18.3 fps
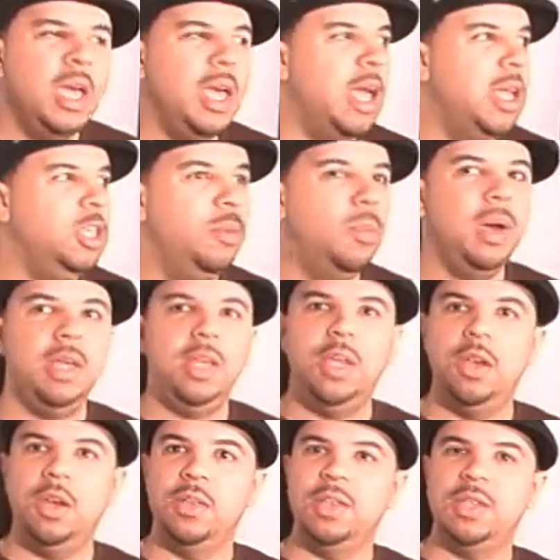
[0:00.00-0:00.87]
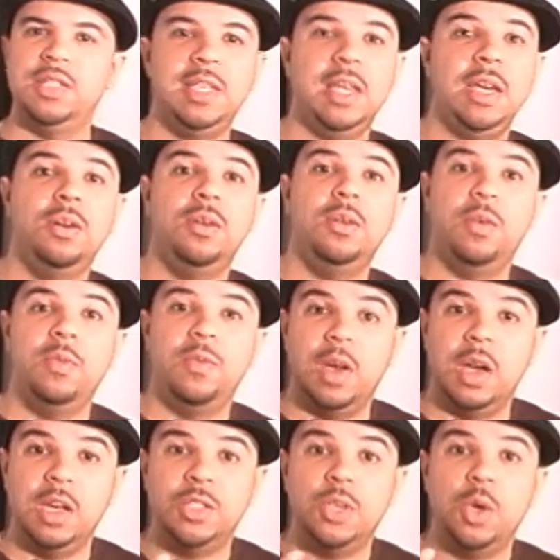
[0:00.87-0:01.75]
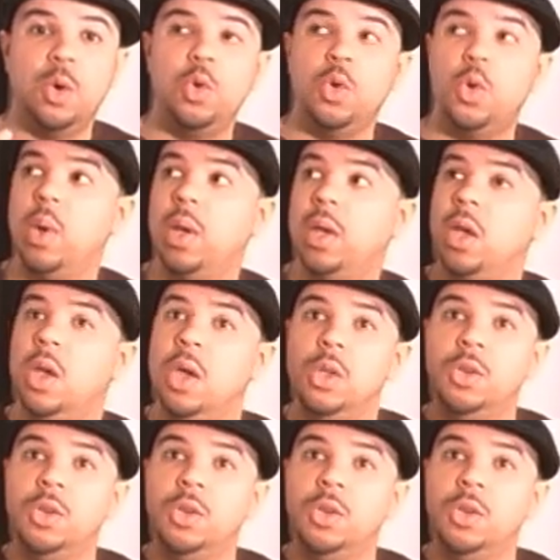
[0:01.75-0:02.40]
and you might hear the sound of a tone going